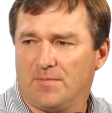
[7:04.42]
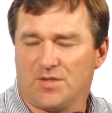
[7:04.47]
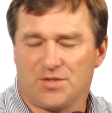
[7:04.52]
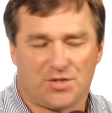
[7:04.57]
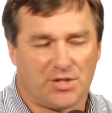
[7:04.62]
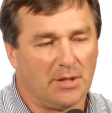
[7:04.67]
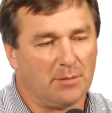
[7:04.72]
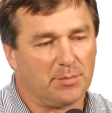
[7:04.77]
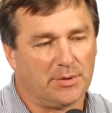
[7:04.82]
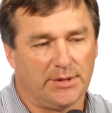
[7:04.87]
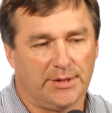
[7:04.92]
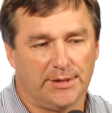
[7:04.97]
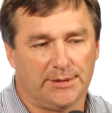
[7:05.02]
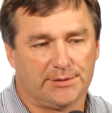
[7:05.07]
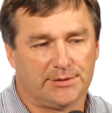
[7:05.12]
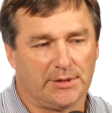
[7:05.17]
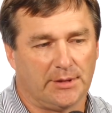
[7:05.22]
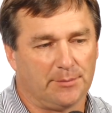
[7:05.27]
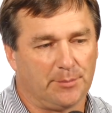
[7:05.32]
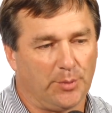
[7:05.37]
Some good,
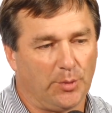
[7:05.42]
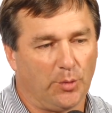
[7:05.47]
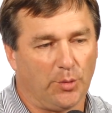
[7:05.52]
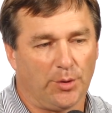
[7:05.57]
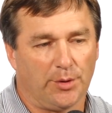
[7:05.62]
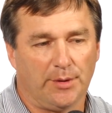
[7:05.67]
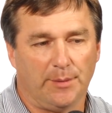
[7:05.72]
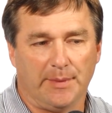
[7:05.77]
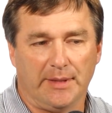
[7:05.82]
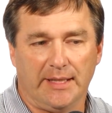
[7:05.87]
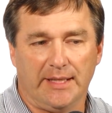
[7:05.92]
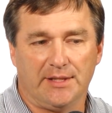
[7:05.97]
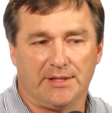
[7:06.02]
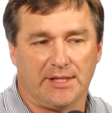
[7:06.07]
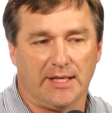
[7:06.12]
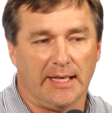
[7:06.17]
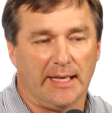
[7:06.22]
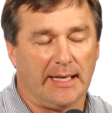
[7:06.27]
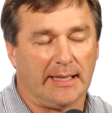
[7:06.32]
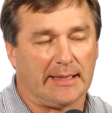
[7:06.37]
some poor. I mean,
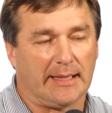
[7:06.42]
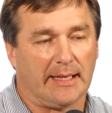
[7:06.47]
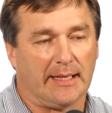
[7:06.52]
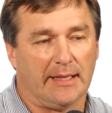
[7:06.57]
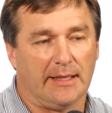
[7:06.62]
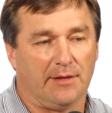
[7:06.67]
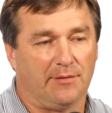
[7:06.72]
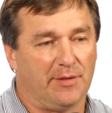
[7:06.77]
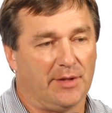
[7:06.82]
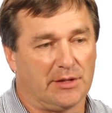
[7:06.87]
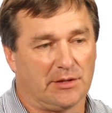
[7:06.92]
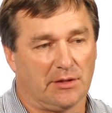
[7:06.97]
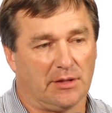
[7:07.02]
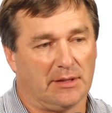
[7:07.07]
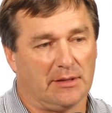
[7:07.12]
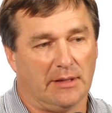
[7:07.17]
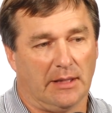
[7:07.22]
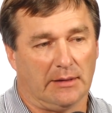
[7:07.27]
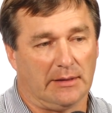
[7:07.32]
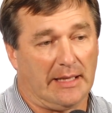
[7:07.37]
each guy kind of
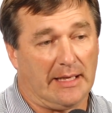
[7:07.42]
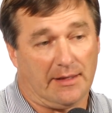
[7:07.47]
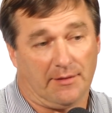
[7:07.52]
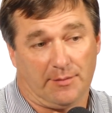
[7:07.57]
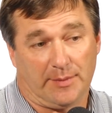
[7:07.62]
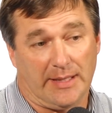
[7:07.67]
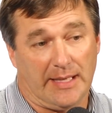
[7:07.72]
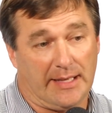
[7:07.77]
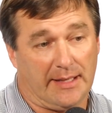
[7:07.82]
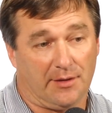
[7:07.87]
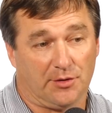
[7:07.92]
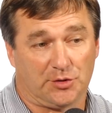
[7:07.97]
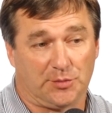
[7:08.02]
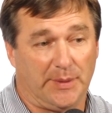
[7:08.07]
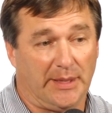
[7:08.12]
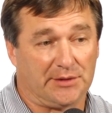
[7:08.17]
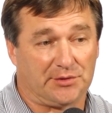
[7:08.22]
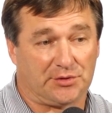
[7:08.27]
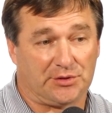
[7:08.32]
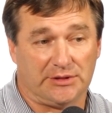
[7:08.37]
individually. A lot of them got in on
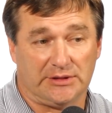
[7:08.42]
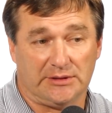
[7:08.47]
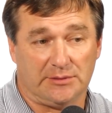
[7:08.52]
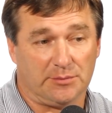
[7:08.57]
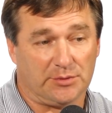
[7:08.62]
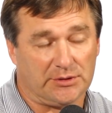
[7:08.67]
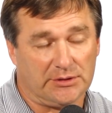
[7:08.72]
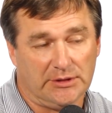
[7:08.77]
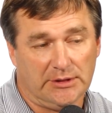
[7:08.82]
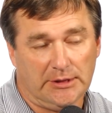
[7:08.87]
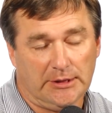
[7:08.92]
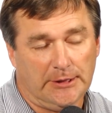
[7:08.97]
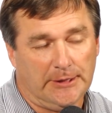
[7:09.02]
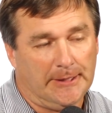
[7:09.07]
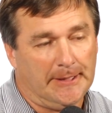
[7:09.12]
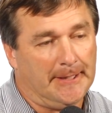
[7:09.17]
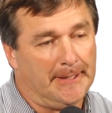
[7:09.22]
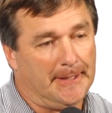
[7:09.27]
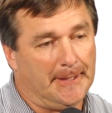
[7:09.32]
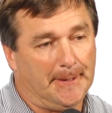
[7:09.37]
special teams.
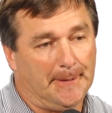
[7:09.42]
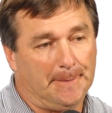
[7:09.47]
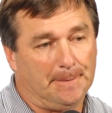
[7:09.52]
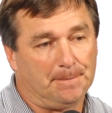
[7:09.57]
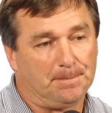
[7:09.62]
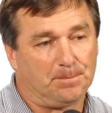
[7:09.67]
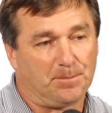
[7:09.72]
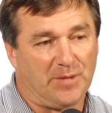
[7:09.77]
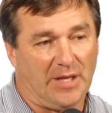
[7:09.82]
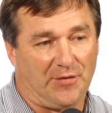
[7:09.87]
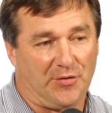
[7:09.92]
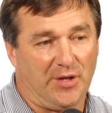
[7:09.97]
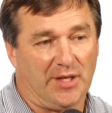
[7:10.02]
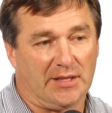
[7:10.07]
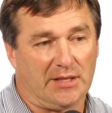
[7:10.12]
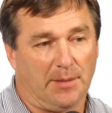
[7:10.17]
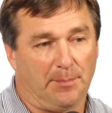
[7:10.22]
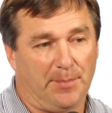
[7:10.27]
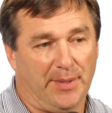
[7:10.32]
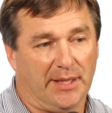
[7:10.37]
I
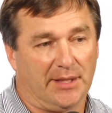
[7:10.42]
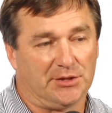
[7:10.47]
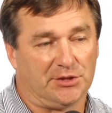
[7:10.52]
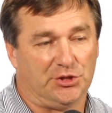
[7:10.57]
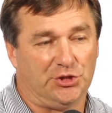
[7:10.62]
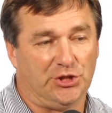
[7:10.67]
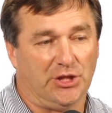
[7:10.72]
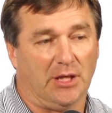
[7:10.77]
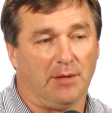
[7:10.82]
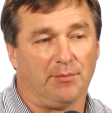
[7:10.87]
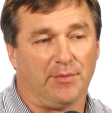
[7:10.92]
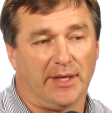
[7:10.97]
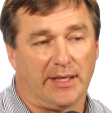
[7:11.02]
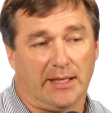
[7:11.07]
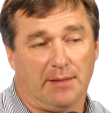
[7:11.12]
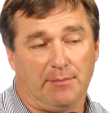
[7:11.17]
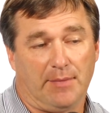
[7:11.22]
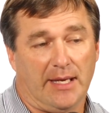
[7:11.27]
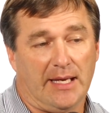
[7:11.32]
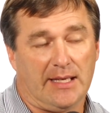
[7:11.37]
think the biggest jump they
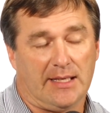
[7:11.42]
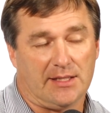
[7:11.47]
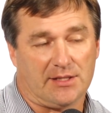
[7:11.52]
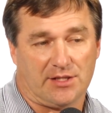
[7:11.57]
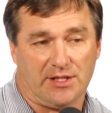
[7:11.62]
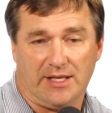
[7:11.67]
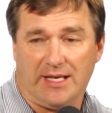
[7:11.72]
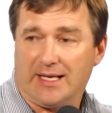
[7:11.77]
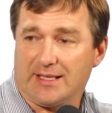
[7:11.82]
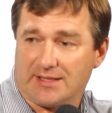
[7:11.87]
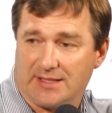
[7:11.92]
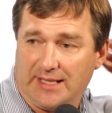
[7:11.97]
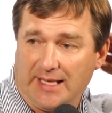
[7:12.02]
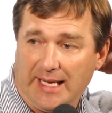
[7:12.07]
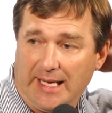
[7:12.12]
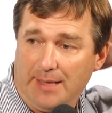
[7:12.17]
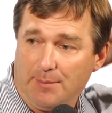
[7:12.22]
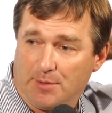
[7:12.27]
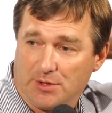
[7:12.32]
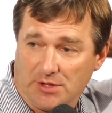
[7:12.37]
can make is the next
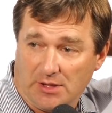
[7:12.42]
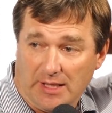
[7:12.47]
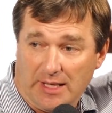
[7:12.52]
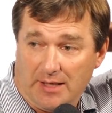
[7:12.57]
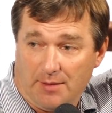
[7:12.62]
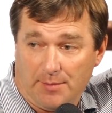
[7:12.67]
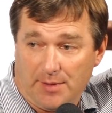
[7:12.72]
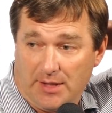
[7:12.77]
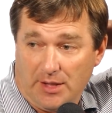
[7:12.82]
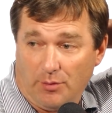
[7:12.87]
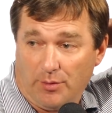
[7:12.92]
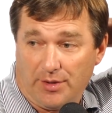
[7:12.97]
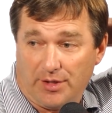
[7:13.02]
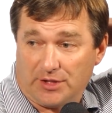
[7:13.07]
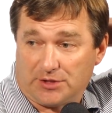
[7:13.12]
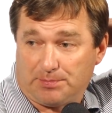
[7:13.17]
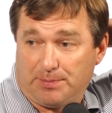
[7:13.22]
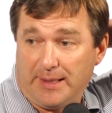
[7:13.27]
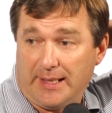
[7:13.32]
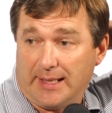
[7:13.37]
game because a lot of them know what to
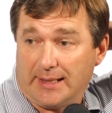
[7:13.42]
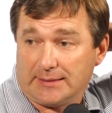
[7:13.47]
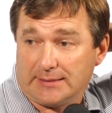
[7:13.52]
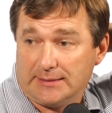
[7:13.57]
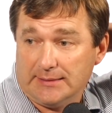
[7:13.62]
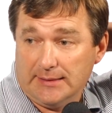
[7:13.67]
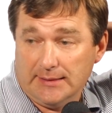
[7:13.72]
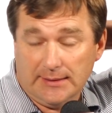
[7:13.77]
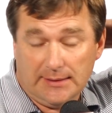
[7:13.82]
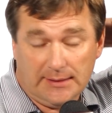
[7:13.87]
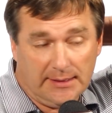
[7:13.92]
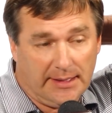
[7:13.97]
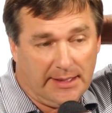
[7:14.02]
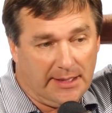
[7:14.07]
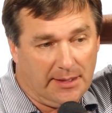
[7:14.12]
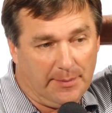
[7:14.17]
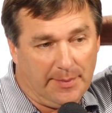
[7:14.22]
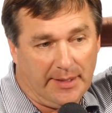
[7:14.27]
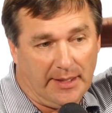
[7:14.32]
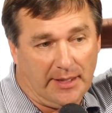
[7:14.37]
expect.
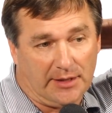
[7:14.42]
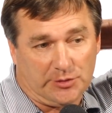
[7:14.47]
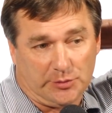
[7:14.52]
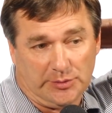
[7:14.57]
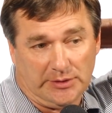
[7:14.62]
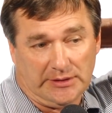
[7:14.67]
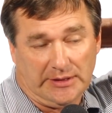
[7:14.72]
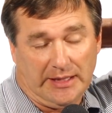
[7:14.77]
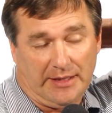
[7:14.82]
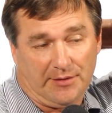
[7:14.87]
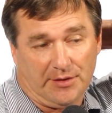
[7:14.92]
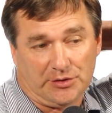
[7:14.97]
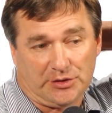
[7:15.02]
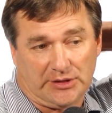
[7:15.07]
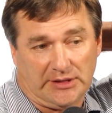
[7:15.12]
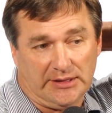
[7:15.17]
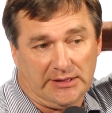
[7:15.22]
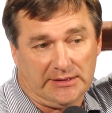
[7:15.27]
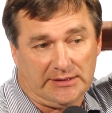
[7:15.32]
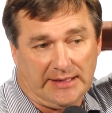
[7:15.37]
And to be honest with you, a lot of those
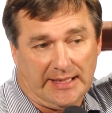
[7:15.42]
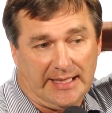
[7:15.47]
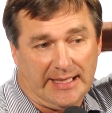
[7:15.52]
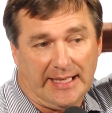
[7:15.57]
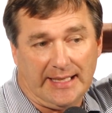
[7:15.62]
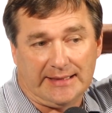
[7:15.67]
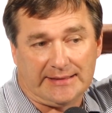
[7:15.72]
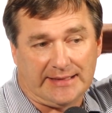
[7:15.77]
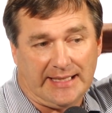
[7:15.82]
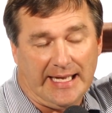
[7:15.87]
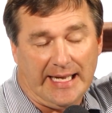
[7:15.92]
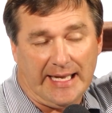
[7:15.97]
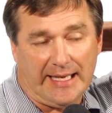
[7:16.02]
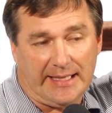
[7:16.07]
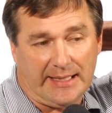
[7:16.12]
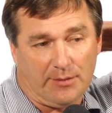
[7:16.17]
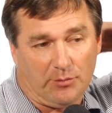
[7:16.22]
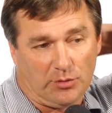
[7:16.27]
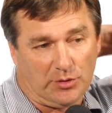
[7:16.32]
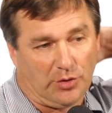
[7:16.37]
kids had
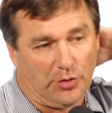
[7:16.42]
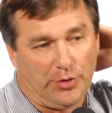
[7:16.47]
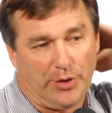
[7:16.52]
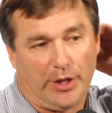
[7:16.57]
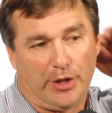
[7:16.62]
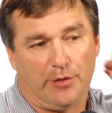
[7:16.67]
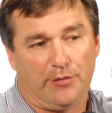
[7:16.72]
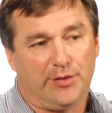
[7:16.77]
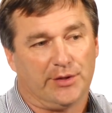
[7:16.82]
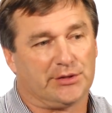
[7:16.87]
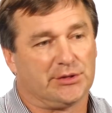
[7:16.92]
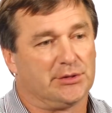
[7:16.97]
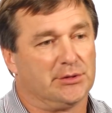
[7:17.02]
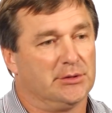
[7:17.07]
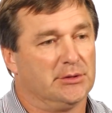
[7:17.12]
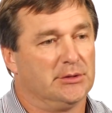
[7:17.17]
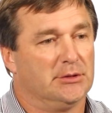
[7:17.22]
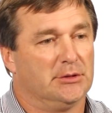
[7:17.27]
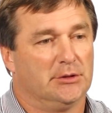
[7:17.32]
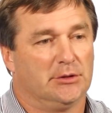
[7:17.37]
anxiety, were a little nervous.
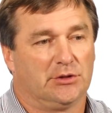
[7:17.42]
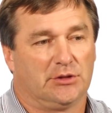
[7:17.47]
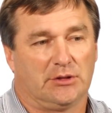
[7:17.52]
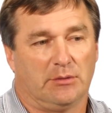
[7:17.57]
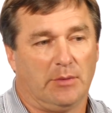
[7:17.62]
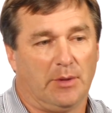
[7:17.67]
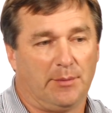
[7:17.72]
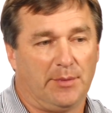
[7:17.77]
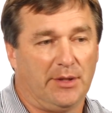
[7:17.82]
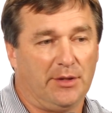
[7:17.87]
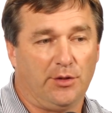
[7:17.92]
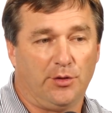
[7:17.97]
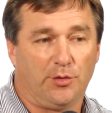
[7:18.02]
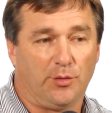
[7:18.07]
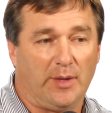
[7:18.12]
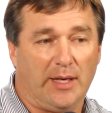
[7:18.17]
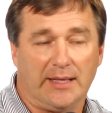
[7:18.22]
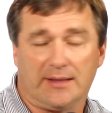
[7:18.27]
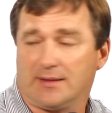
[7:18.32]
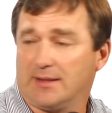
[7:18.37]
Some of them didn't do
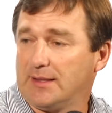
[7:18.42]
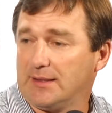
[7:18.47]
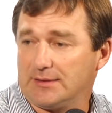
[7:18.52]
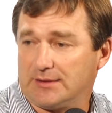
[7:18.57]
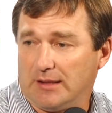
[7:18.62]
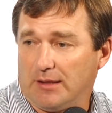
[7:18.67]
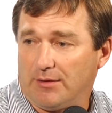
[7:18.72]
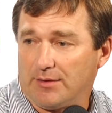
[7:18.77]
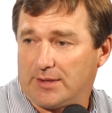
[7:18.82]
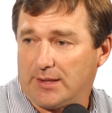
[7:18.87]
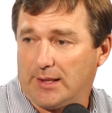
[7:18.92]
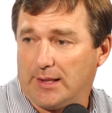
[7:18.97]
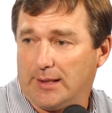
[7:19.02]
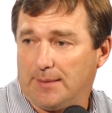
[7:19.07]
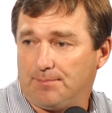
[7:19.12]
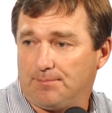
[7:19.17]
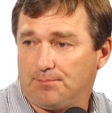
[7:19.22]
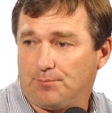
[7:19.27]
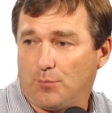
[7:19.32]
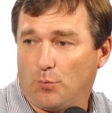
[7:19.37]
the right things all the
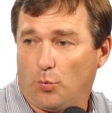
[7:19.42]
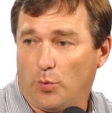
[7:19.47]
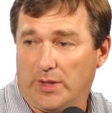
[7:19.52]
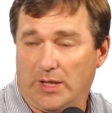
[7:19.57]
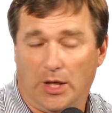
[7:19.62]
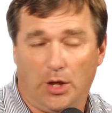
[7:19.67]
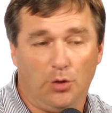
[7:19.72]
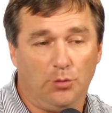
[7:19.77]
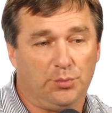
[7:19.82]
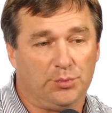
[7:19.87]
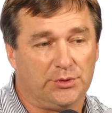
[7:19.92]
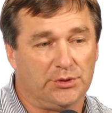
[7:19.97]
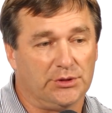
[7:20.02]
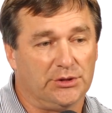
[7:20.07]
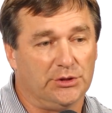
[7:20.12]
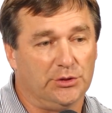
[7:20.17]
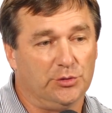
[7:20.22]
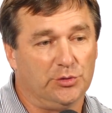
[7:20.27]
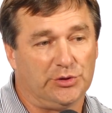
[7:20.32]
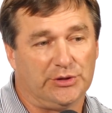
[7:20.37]
time. We hope to
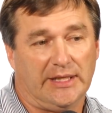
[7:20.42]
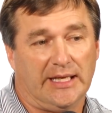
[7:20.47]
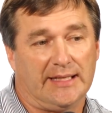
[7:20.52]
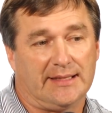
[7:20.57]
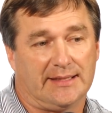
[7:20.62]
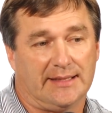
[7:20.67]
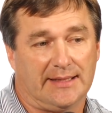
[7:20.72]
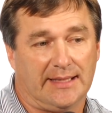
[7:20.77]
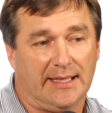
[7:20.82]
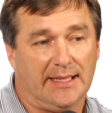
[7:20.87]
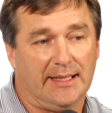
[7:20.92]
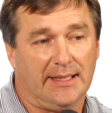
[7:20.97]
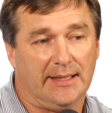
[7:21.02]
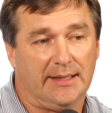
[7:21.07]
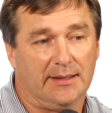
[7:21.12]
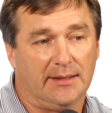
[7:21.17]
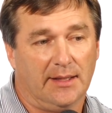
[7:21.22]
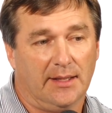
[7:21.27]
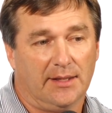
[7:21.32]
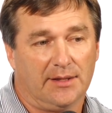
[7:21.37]
use that
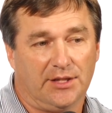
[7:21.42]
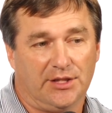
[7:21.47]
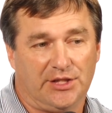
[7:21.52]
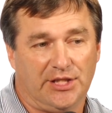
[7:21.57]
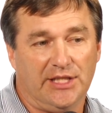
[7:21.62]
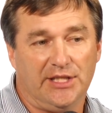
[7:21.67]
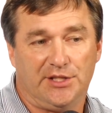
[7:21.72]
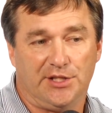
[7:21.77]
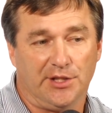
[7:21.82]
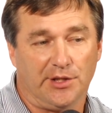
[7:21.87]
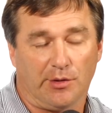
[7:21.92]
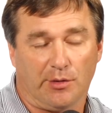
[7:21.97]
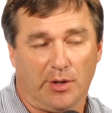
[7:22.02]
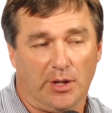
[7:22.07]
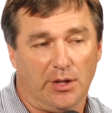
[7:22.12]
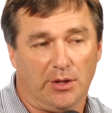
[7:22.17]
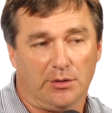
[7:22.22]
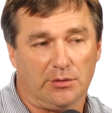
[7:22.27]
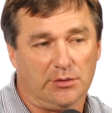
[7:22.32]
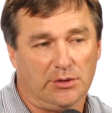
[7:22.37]
today to teach and
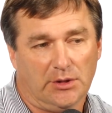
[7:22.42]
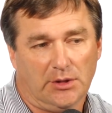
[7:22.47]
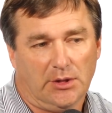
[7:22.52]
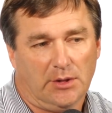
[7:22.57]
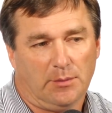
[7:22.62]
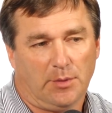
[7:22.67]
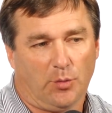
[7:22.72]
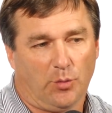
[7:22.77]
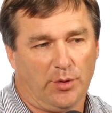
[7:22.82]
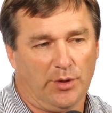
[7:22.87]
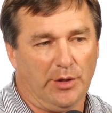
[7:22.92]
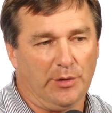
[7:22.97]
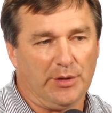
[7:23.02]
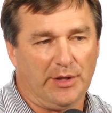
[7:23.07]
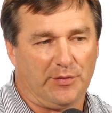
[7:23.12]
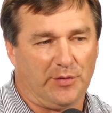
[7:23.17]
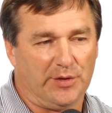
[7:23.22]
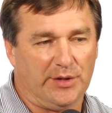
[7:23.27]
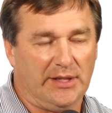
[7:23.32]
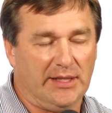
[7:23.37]
grow. But we're no
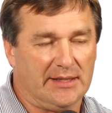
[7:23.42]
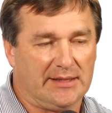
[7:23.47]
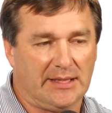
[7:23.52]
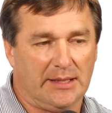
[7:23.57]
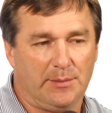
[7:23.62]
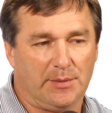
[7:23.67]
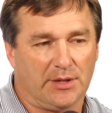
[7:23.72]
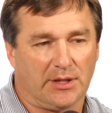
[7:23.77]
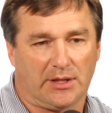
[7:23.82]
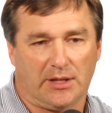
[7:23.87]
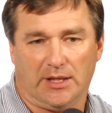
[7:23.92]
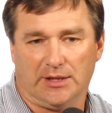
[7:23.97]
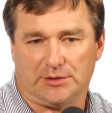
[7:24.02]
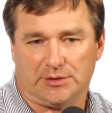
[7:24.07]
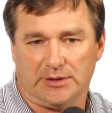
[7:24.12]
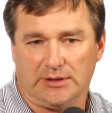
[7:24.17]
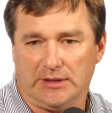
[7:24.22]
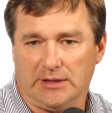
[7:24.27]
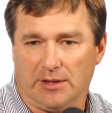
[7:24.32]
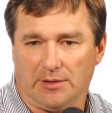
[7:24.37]
different than any team in the
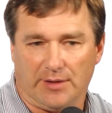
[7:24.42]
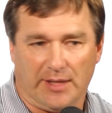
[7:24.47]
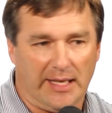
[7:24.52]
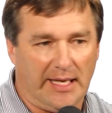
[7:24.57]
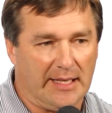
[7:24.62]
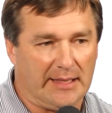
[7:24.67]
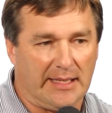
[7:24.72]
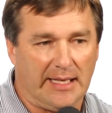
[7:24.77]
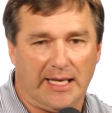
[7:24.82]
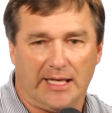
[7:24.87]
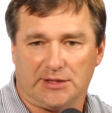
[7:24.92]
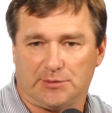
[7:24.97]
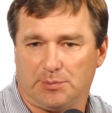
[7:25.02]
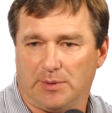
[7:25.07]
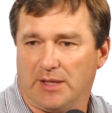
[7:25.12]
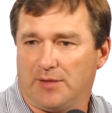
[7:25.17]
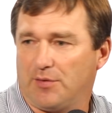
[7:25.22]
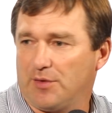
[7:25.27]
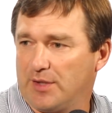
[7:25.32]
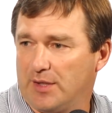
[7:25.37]
country. You know, they had guys
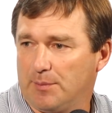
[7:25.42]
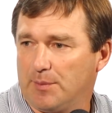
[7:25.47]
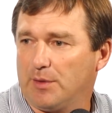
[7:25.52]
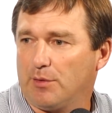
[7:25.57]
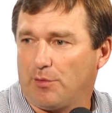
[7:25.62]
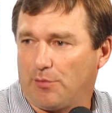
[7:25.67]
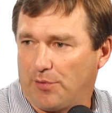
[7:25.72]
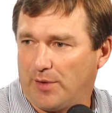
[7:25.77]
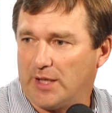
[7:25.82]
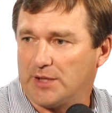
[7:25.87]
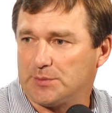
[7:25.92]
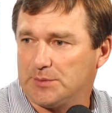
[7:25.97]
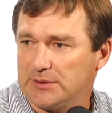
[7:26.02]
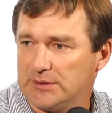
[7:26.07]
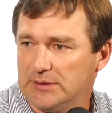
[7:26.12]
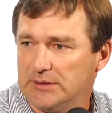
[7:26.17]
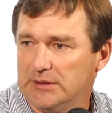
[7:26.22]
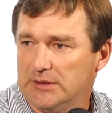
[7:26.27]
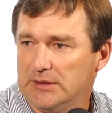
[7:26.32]
play for them that were freshmen.